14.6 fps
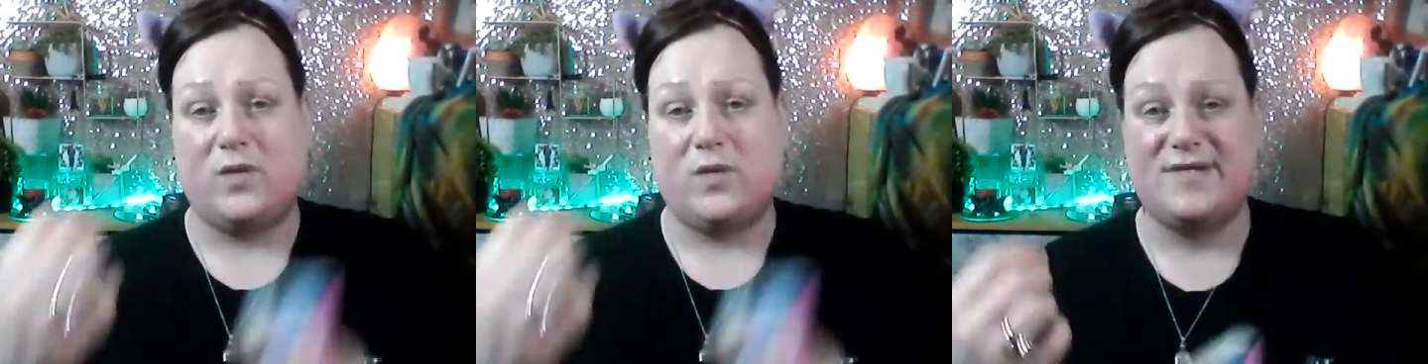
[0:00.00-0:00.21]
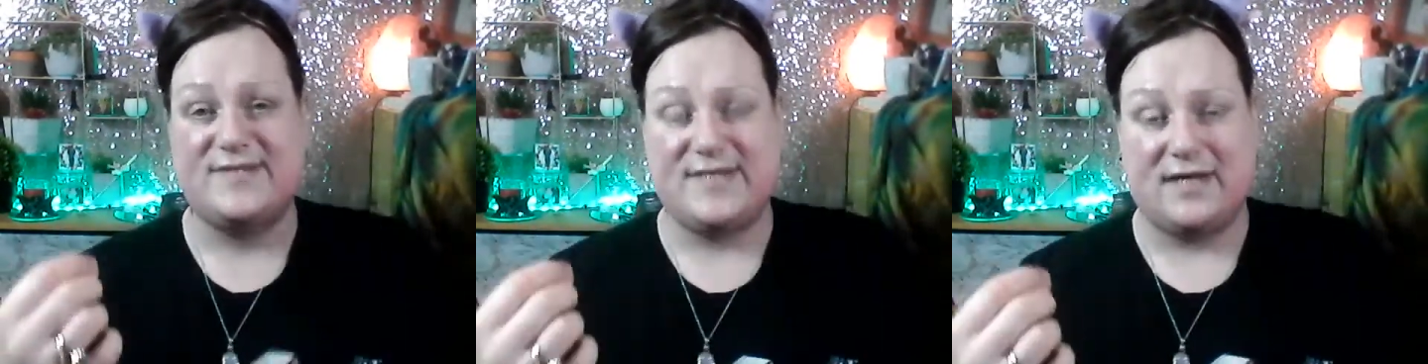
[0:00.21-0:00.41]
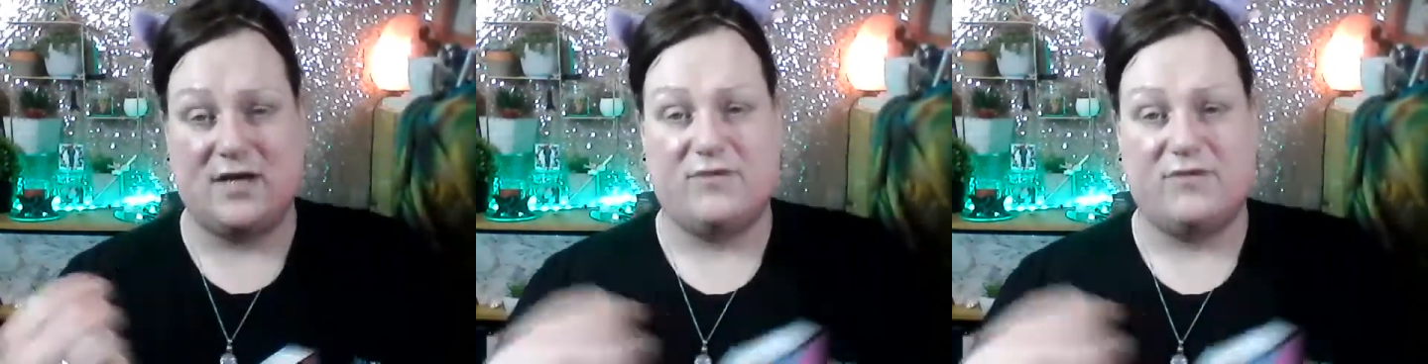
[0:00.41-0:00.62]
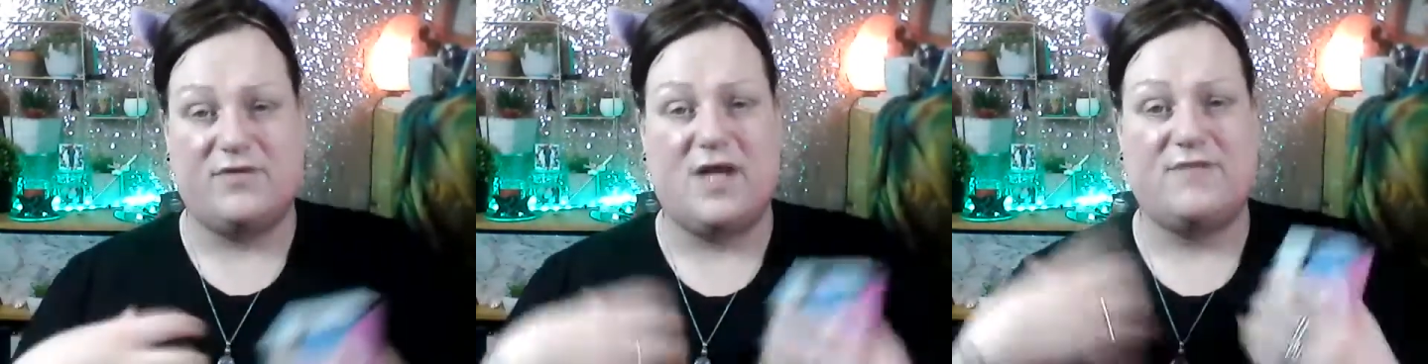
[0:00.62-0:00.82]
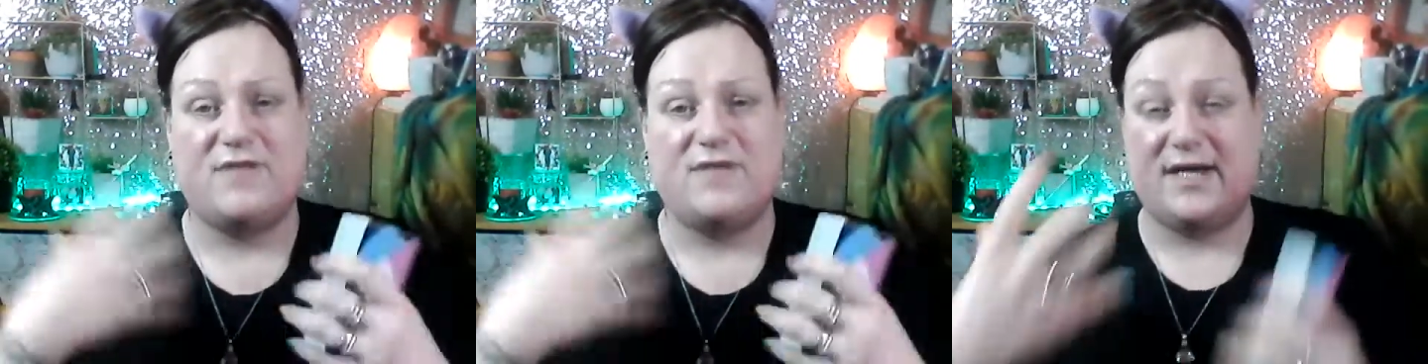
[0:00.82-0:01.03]
wanting out of
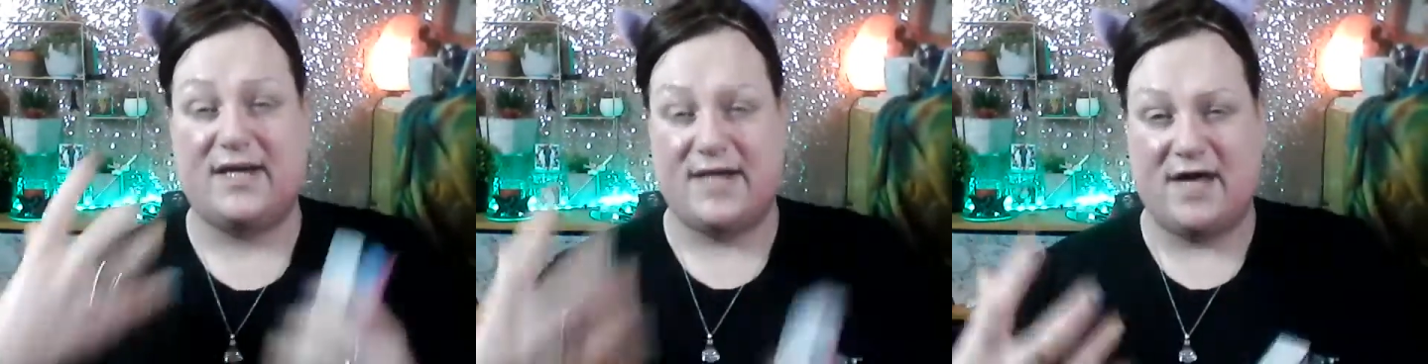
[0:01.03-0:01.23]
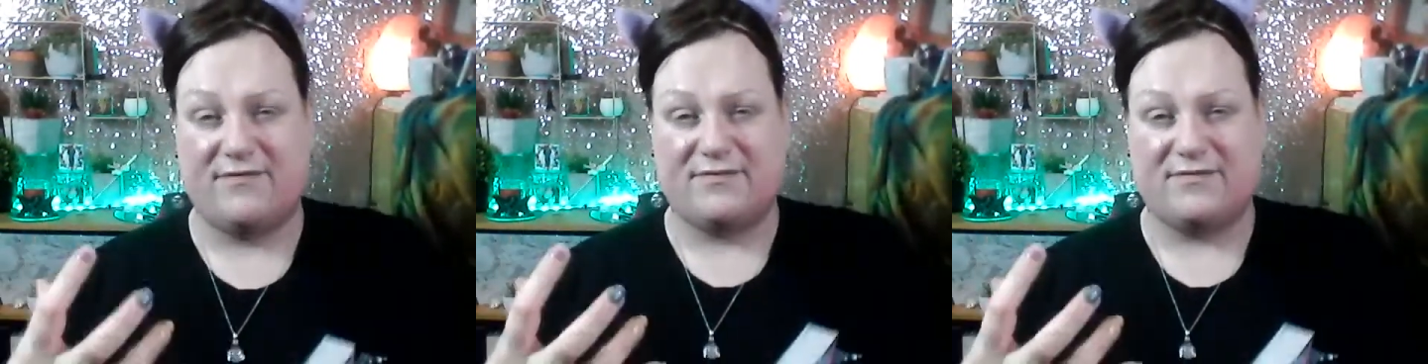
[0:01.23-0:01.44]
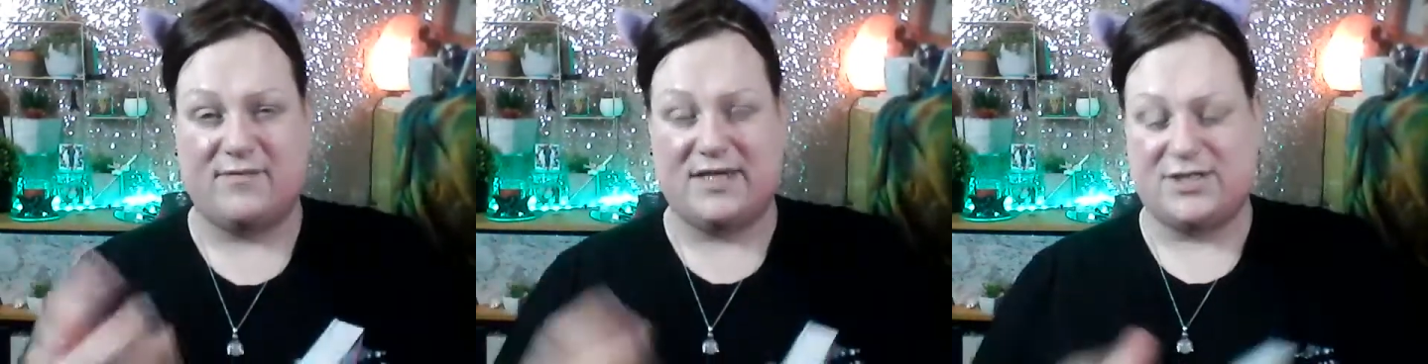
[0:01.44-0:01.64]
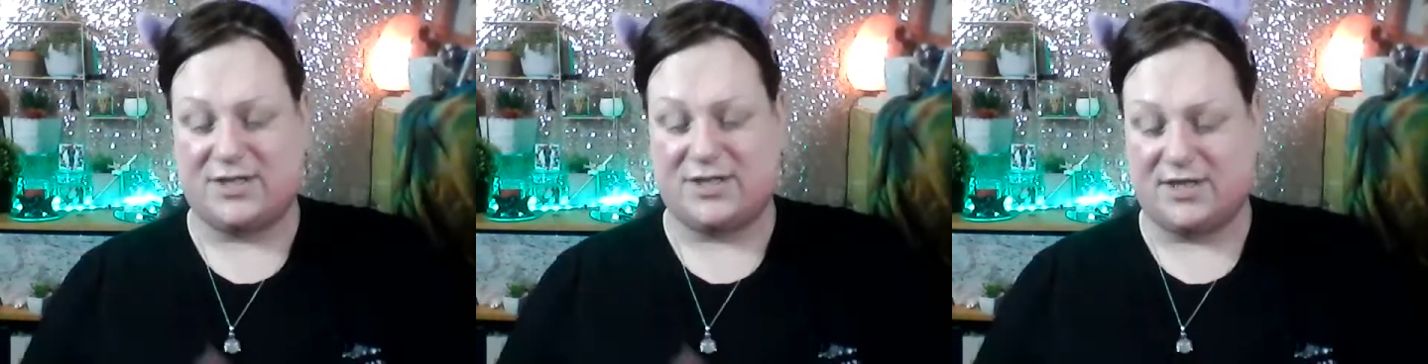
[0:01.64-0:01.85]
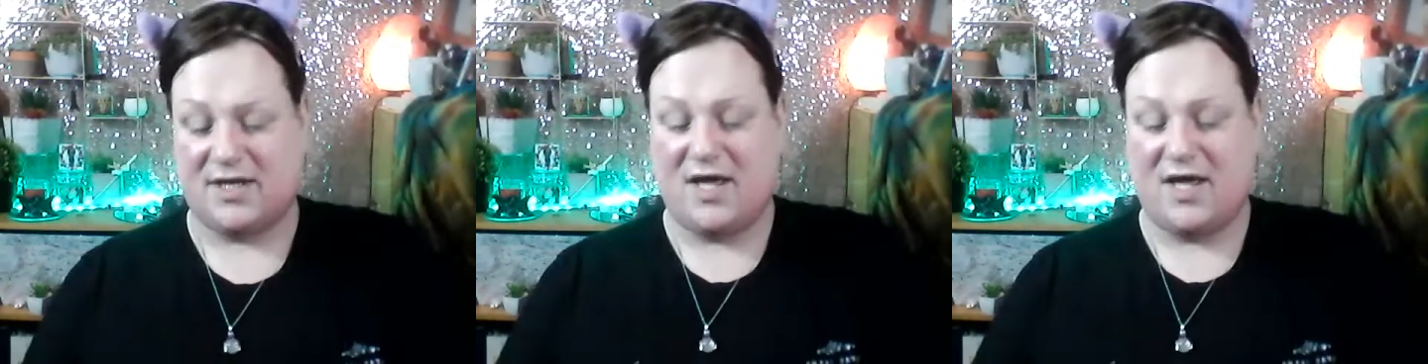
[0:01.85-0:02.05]
life, like an affirmation.